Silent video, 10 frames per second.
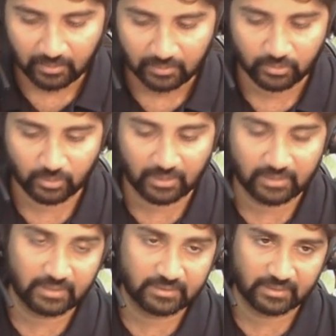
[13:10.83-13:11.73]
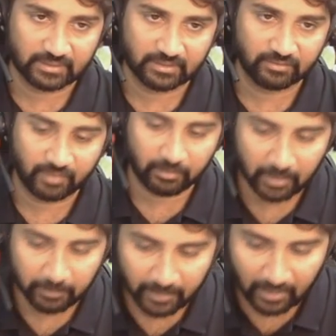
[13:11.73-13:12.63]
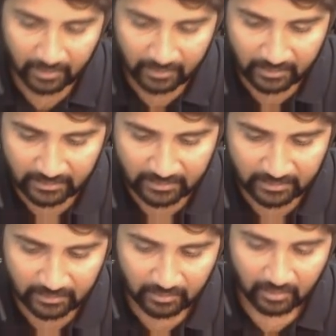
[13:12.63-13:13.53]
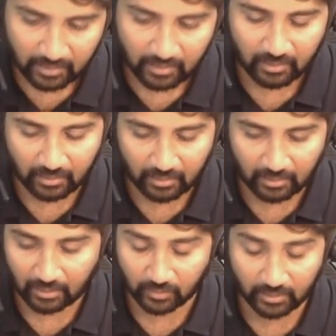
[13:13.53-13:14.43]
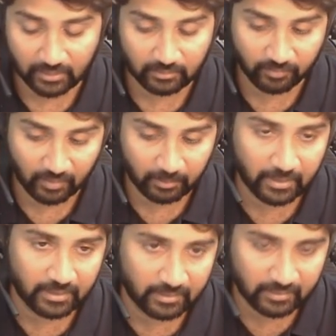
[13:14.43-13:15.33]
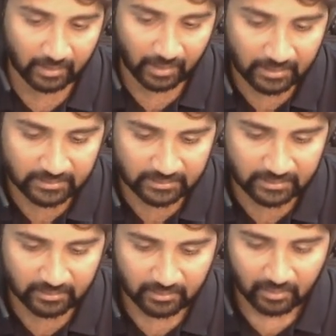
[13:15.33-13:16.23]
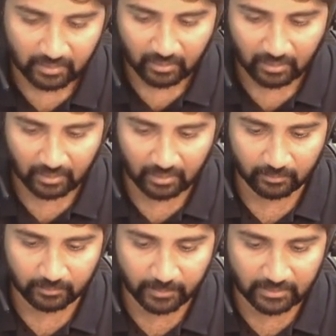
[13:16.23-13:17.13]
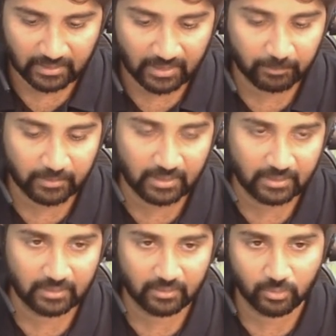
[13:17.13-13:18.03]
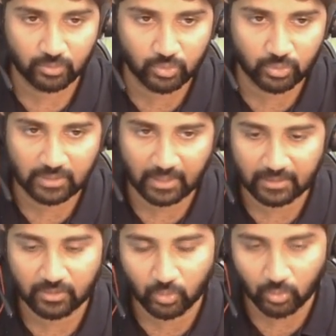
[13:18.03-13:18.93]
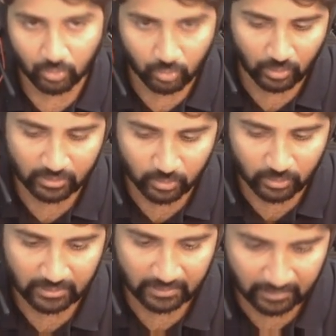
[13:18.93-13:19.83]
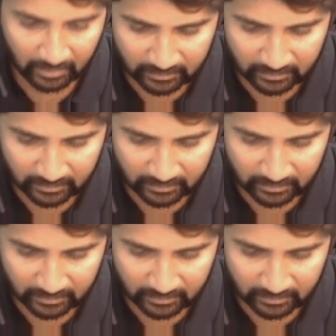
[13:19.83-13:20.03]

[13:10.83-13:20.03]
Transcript: so that is the instruction for my priority agent uh, or sorry for my triage agent uh, basically I am telling it to choose the right tool to execute certain task